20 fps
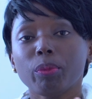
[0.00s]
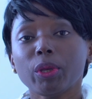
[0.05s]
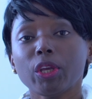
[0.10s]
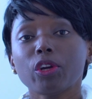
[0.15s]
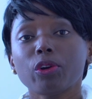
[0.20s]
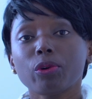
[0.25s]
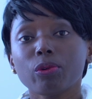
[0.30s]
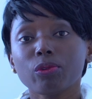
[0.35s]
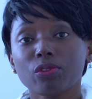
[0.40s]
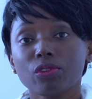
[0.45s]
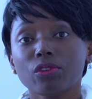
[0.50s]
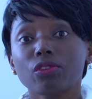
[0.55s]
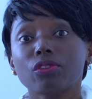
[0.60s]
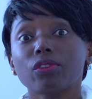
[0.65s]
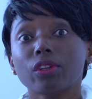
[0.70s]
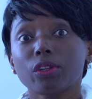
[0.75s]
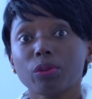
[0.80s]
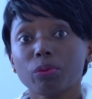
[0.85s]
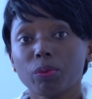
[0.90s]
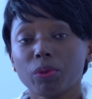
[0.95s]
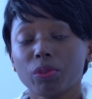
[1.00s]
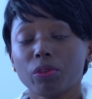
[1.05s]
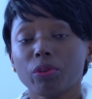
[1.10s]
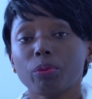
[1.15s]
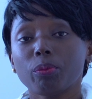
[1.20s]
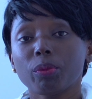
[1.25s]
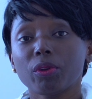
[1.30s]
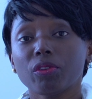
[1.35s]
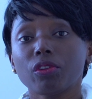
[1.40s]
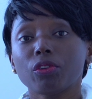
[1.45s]
Be consistent with
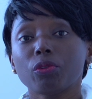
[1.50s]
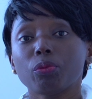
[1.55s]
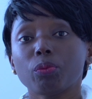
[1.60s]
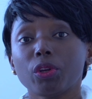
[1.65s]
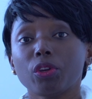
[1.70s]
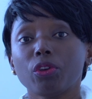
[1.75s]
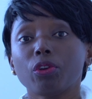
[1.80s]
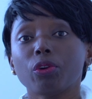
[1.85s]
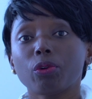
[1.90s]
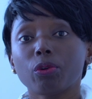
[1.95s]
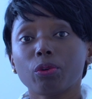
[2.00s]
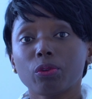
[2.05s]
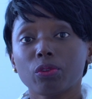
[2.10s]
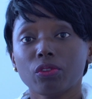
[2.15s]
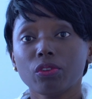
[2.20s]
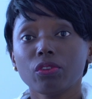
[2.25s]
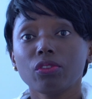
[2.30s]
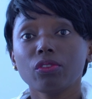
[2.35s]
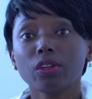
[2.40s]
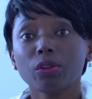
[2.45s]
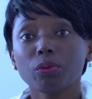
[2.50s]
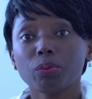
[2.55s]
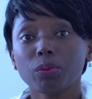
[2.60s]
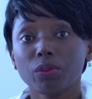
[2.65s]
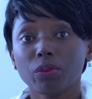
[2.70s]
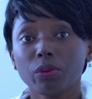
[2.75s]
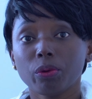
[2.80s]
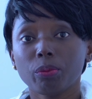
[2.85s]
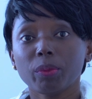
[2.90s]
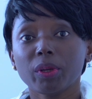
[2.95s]
your message. When you're consistent
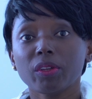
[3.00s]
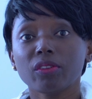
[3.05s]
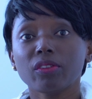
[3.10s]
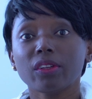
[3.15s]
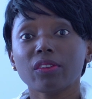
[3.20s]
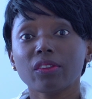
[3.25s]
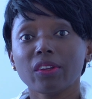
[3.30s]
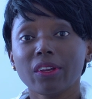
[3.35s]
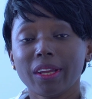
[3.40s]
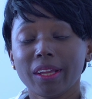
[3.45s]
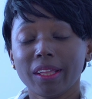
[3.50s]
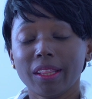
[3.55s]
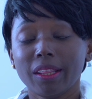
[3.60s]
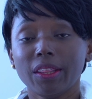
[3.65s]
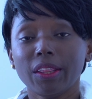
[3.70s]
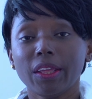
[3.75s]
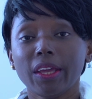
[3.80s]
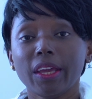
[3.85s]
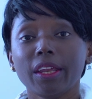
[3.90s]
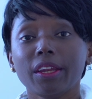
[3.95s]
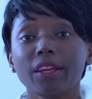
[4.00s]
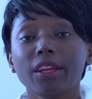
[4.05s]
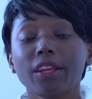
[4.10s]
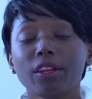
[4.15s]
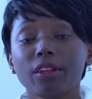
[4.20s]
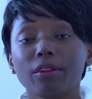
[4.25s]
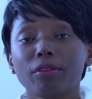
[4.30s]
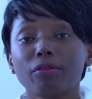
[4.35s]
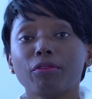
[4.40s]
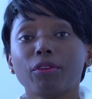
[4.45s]
with your message, then
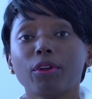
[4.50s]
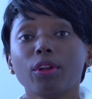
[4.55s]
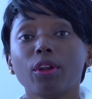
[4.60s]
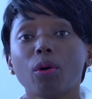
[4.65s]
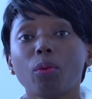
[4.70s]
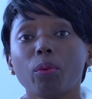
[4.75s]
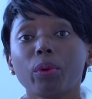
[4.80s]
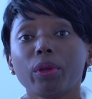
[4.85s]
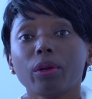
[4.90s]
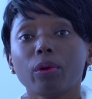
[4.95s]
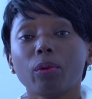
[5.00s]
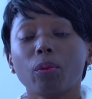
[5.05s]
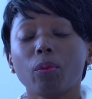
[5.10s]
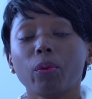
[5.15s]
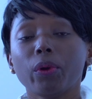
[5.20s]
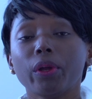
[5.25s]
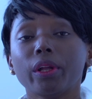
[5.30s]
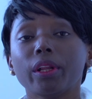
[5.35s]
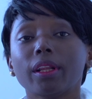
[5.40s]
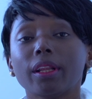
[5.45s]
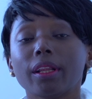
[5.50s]
the following will